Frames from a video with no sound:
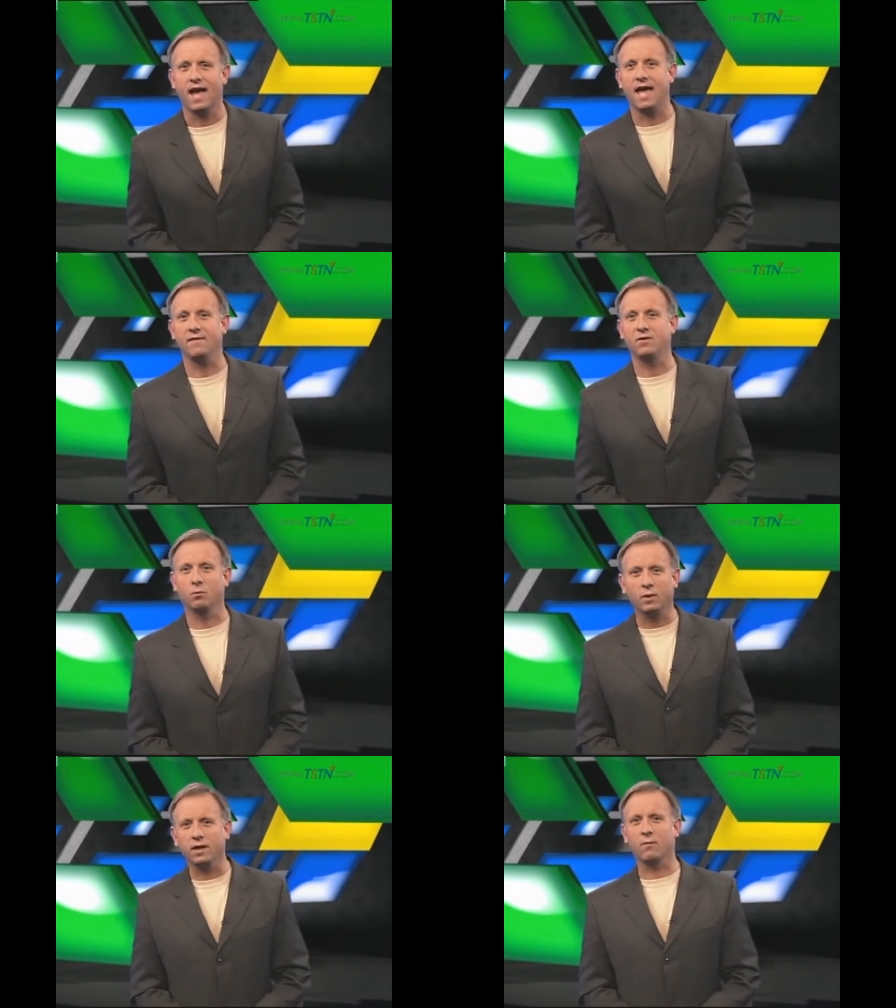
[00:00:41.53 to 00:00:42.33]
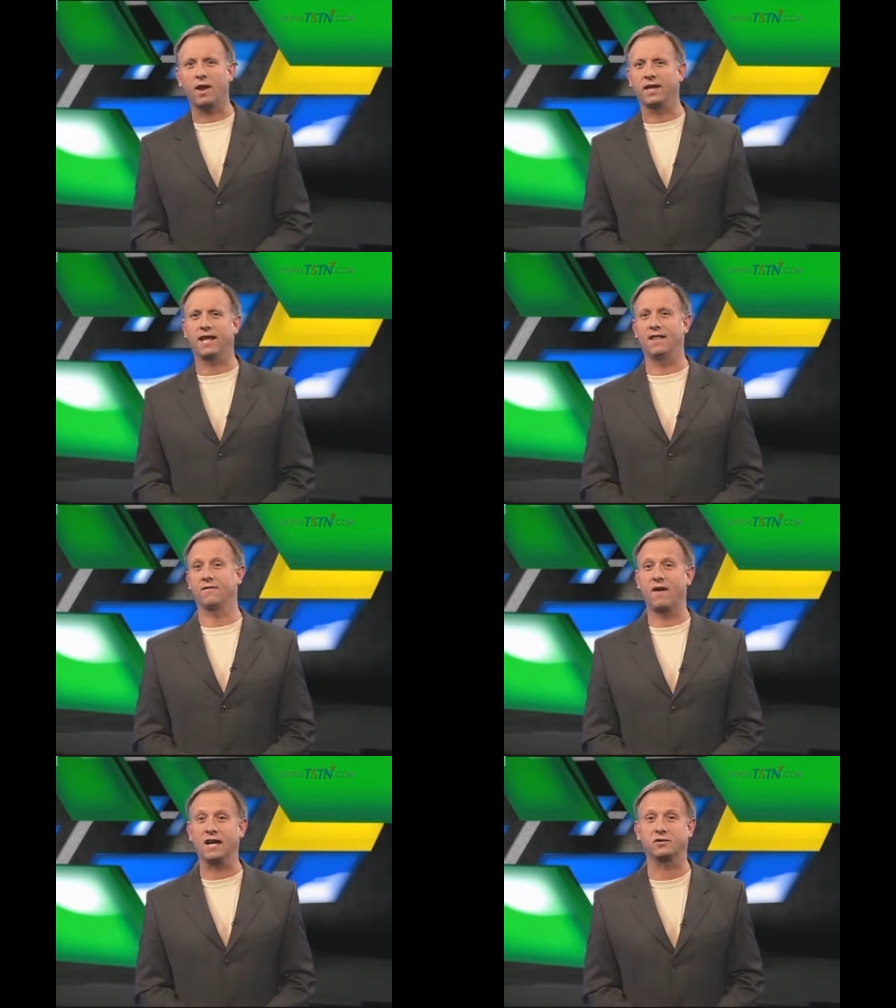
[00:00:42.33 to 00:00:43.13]
And if you really want to get
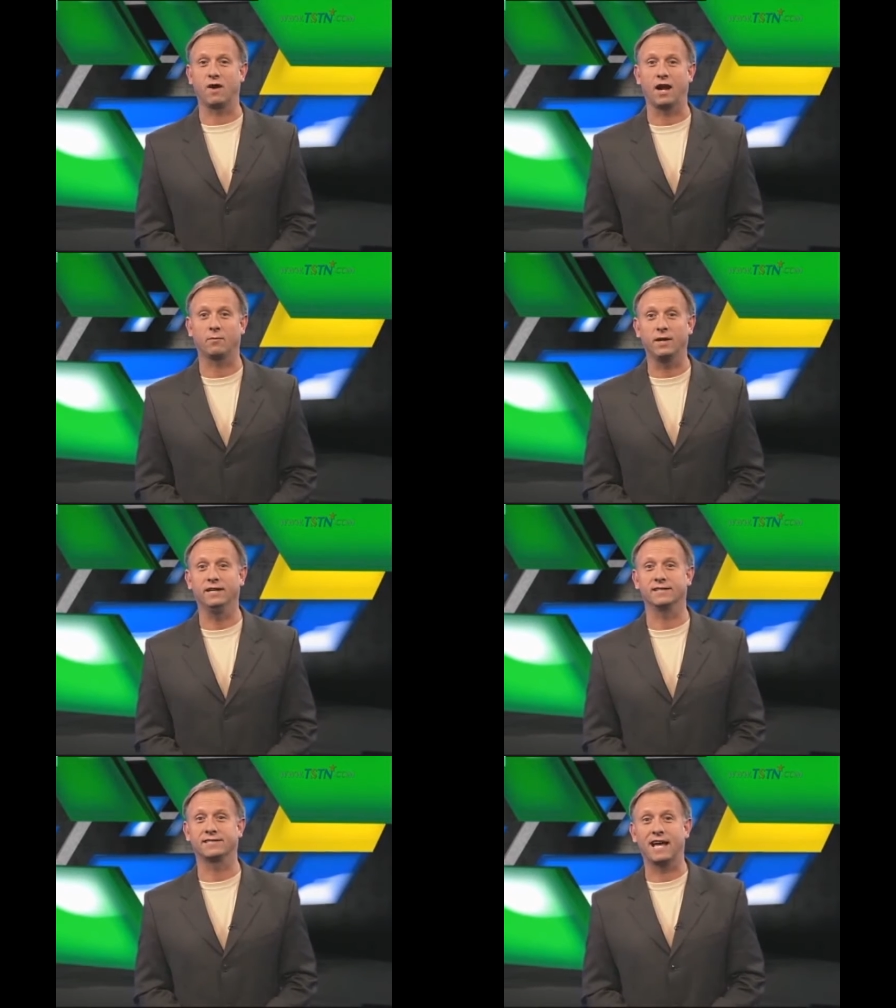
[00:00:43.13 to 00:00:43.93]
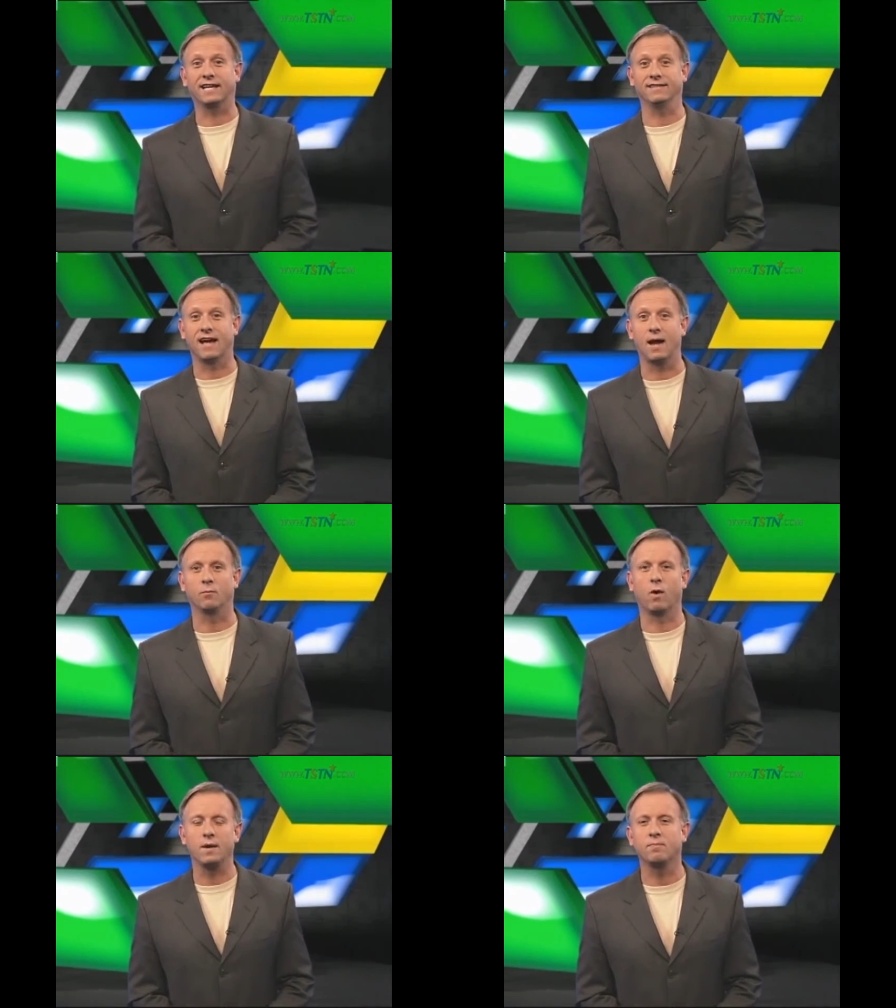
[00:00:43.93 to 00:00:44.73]
on the fast track, read it a second
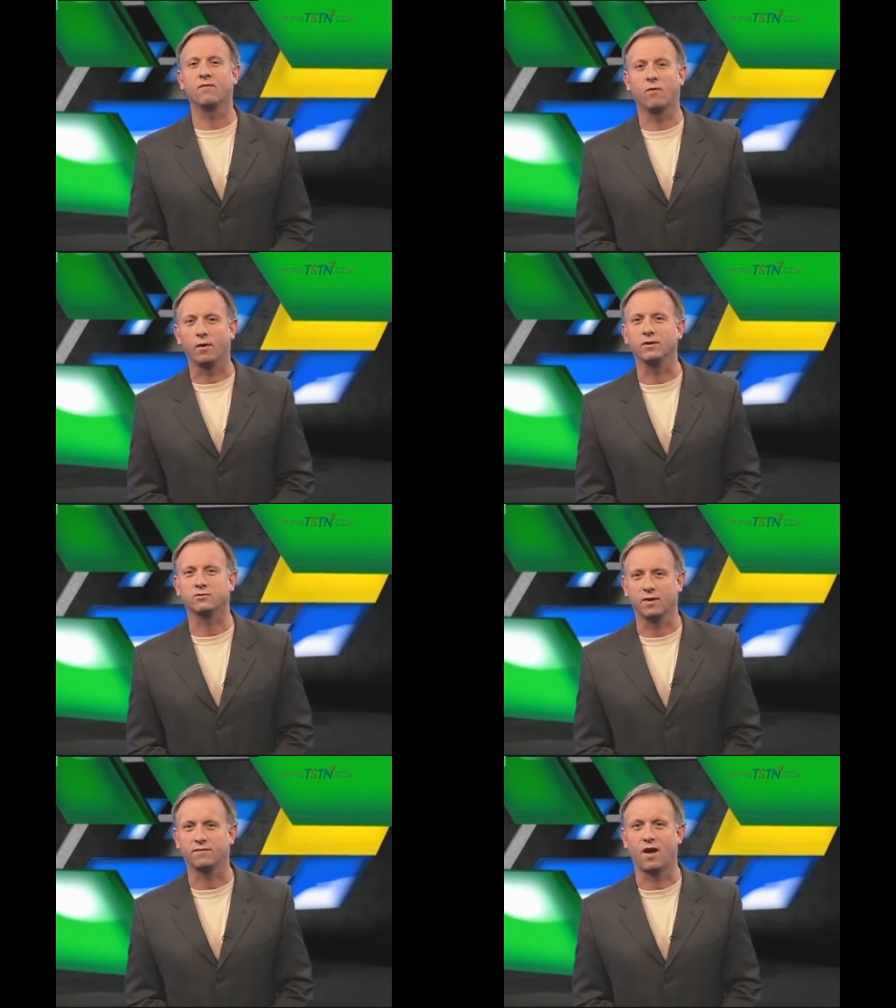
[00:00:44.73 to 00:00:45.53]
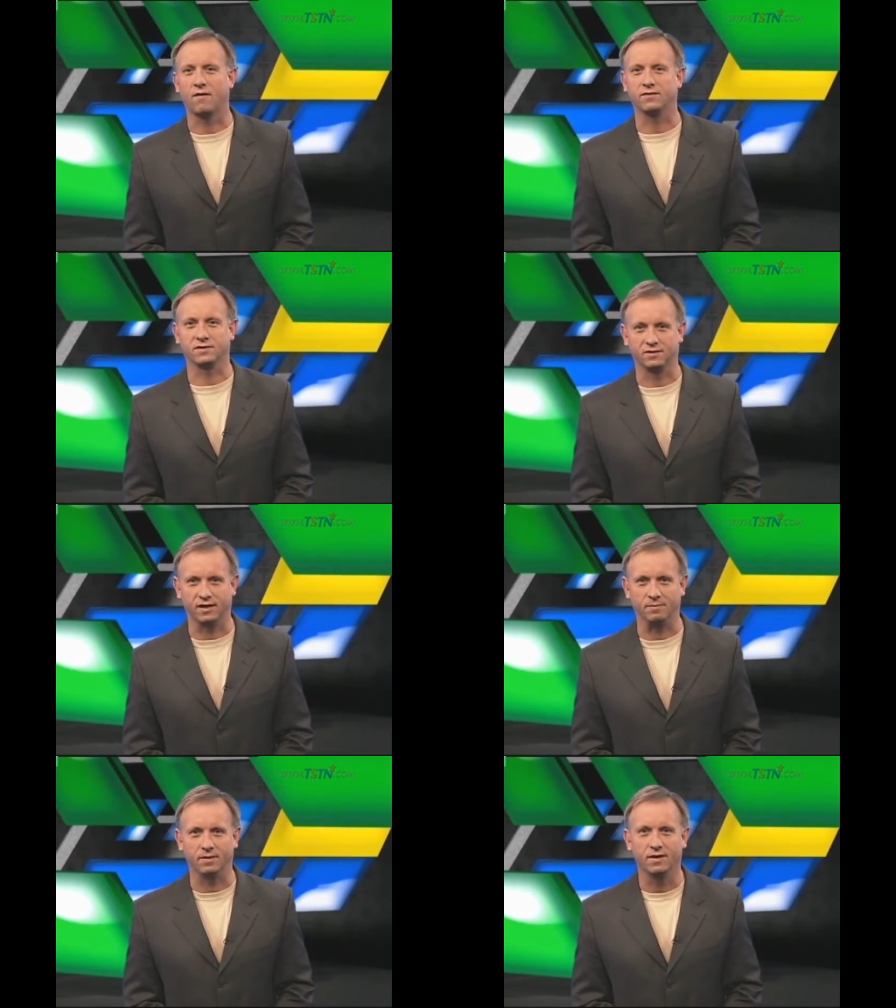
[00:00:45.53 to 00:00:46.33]
time right before you drift off to
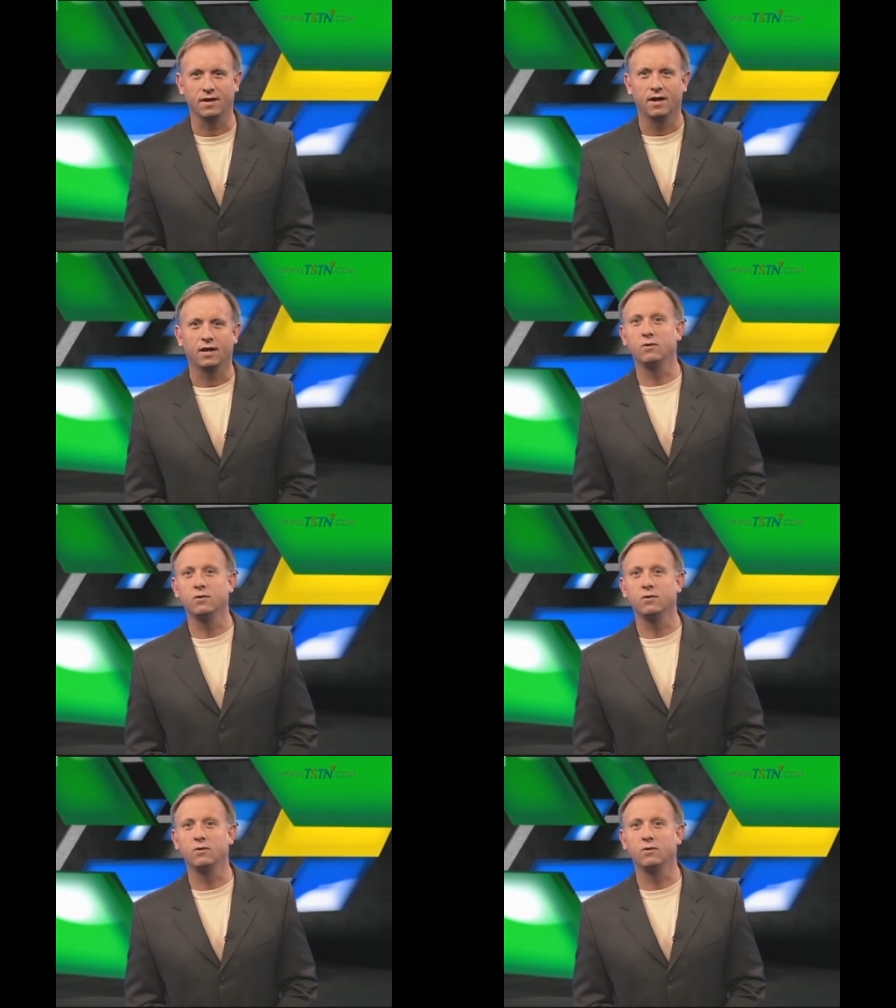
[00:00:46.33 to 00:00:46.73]
sleep.